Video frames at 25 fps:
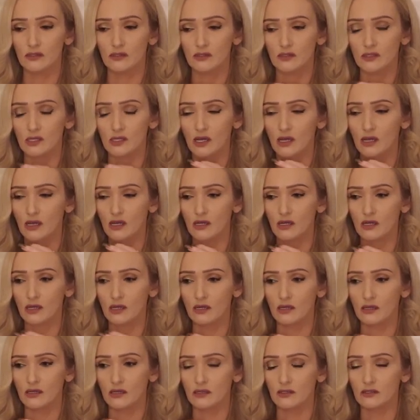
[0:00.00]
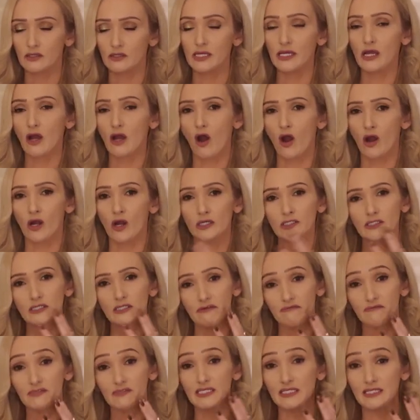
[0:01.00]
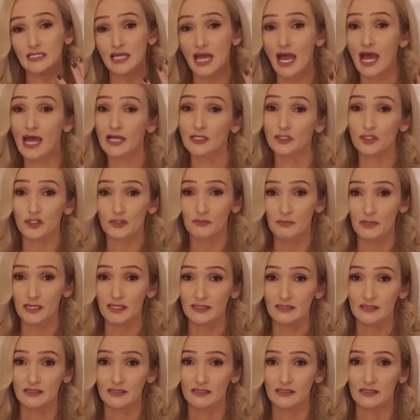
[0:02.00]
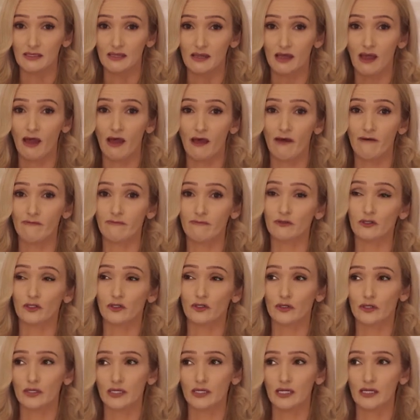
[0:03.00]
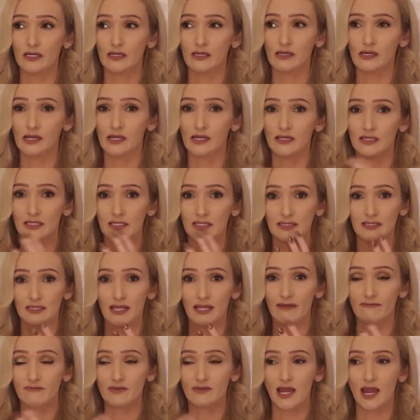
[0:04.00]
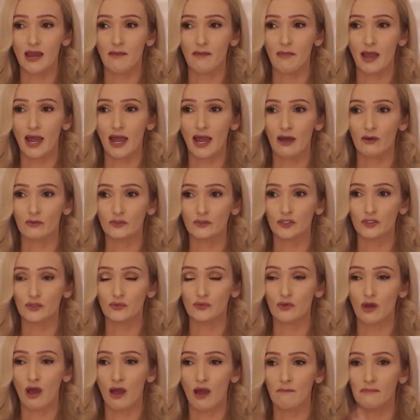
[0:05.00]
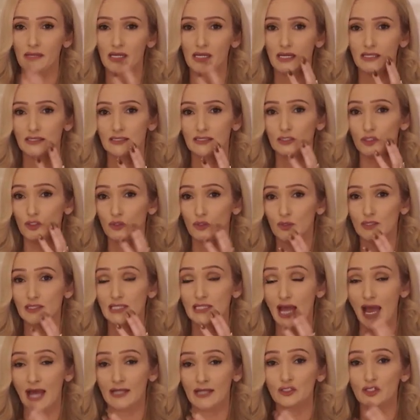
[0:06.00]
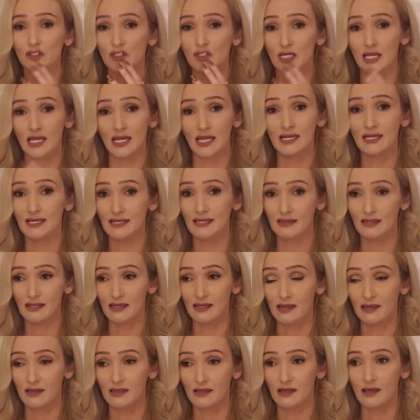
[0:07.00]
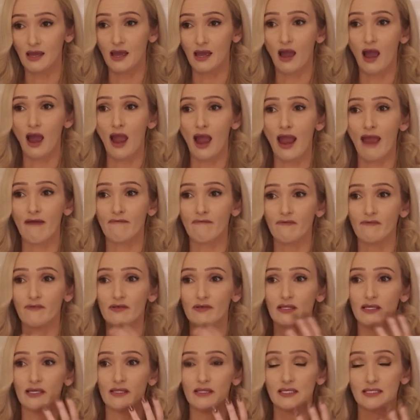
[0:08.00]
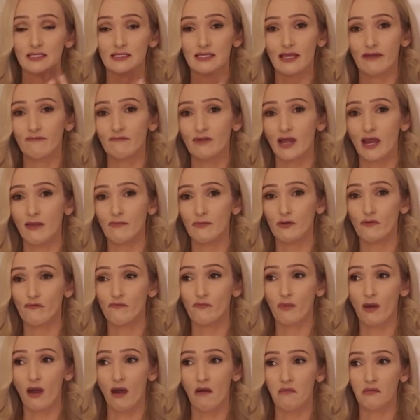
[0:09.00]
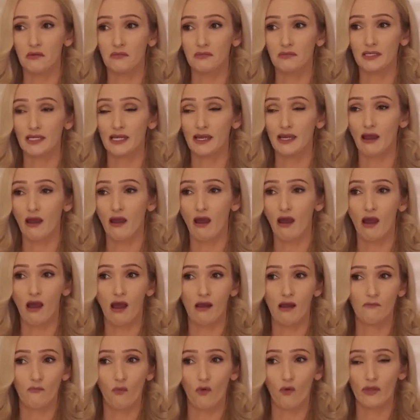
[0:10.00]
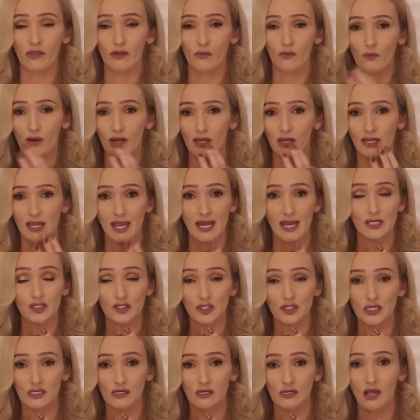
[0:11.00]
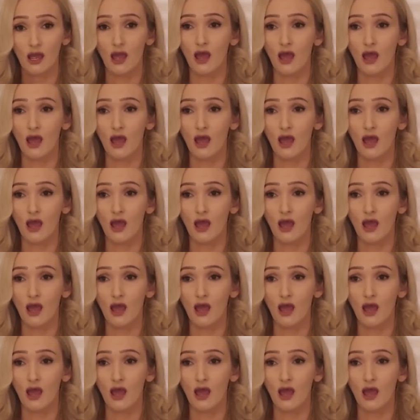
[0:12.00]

the art of detachment, of learning in this lifetime how to not be too attached to anything. I have a feeling in this lifetime you've probably, on more than one occasion,